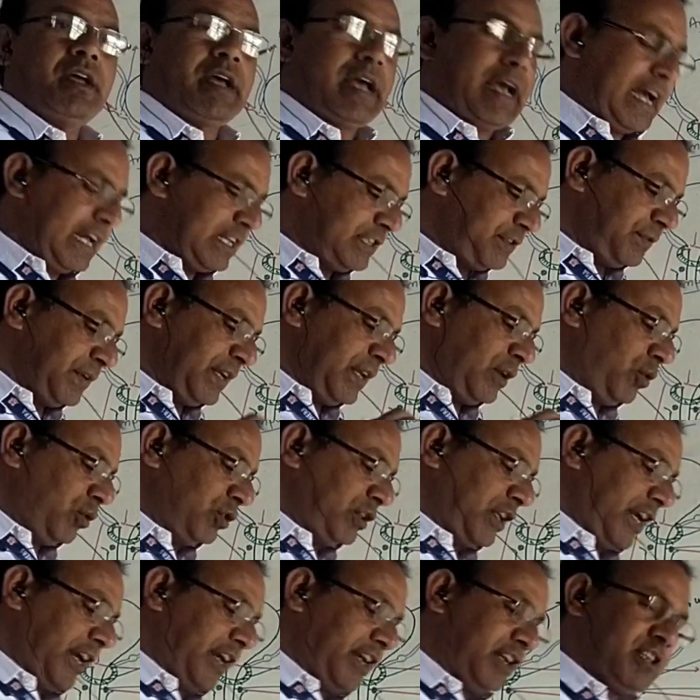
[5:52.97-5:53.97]
As we
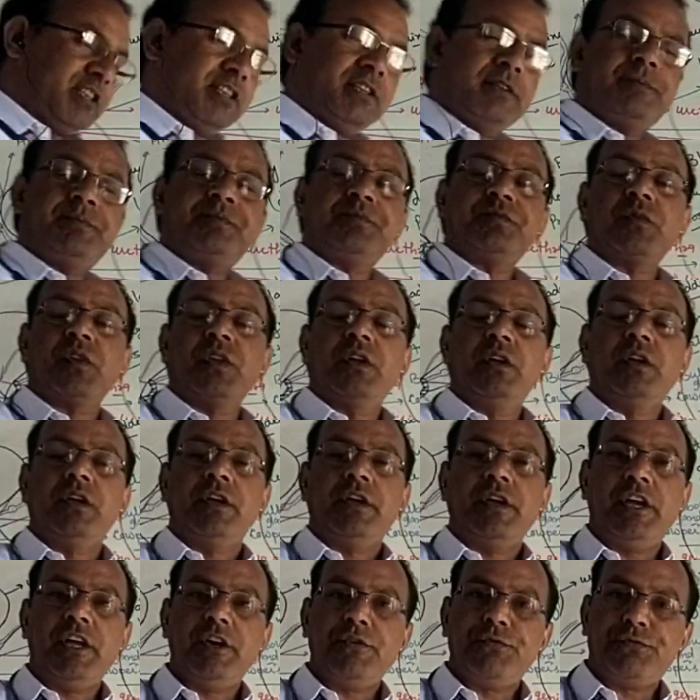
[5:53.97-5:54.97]
know that
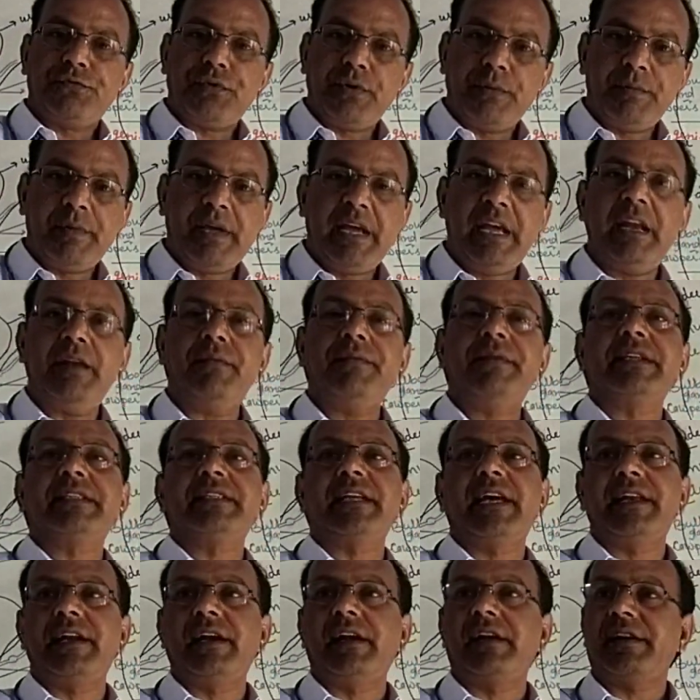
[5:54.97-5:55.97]
in female
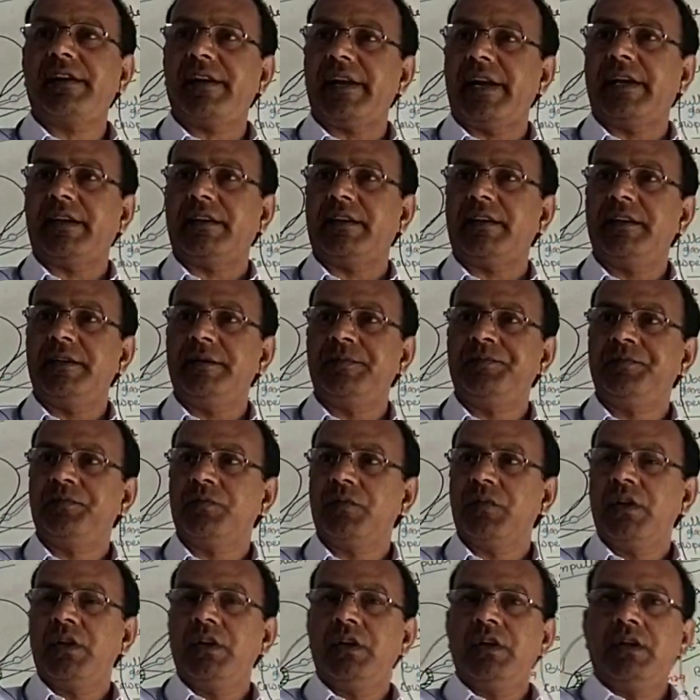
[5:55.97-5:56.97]
vaginal tract,
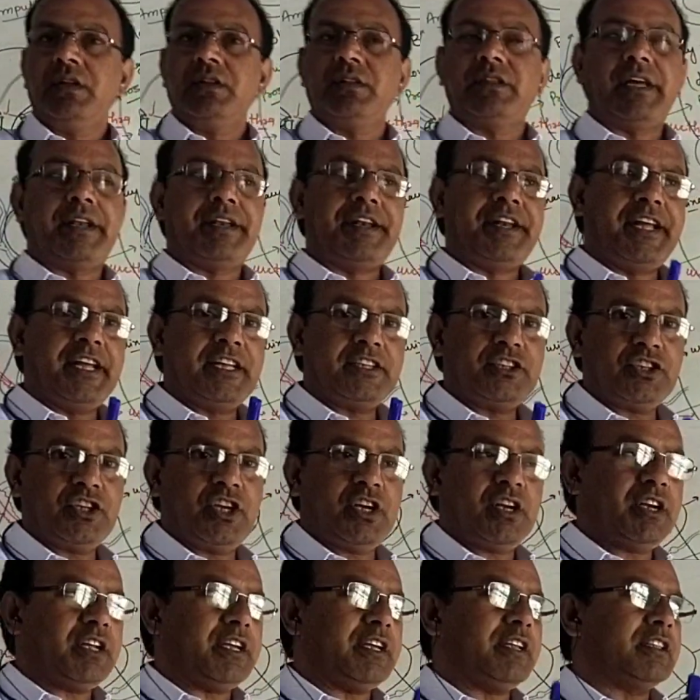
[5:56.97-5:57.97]
the
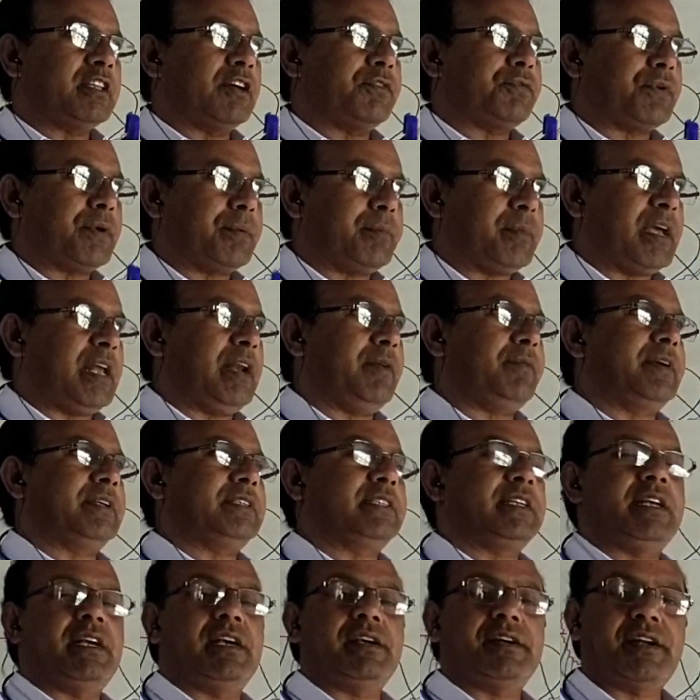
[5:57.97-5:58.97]
nature in the female
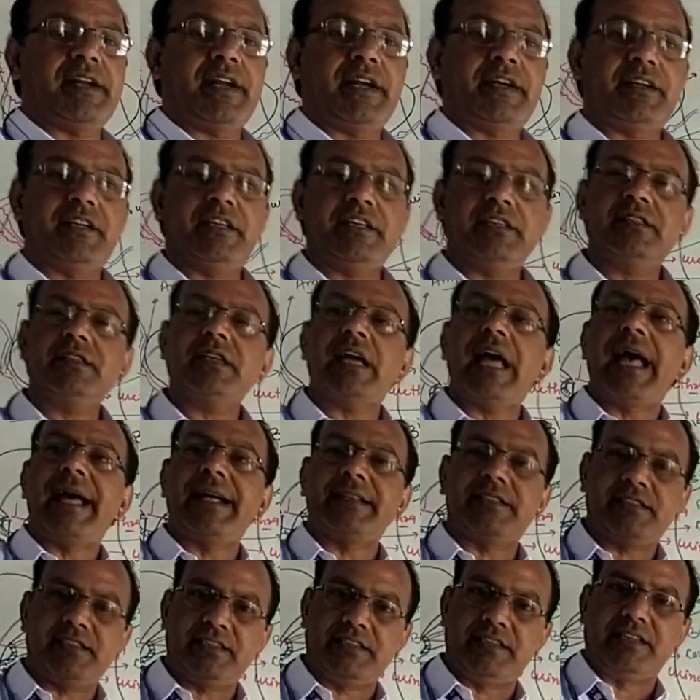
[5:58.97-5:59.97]
vaginal tract is
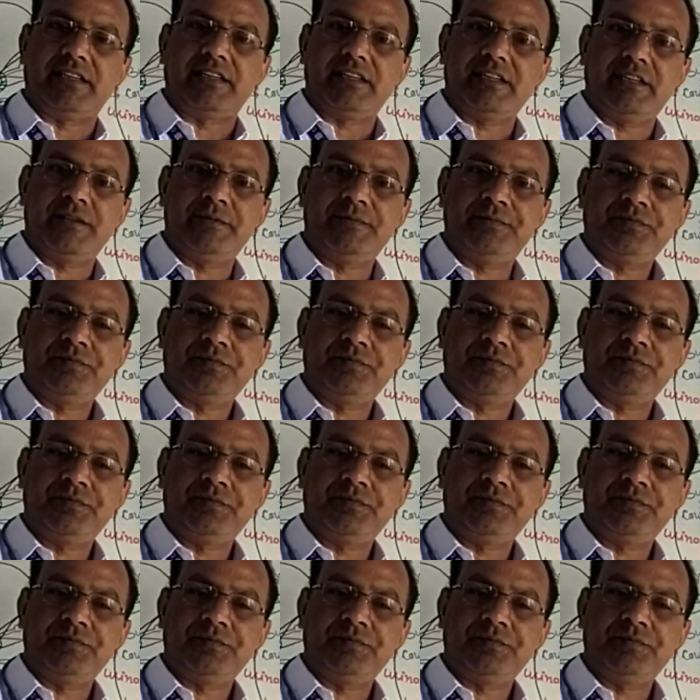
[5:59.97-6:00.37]
acidic.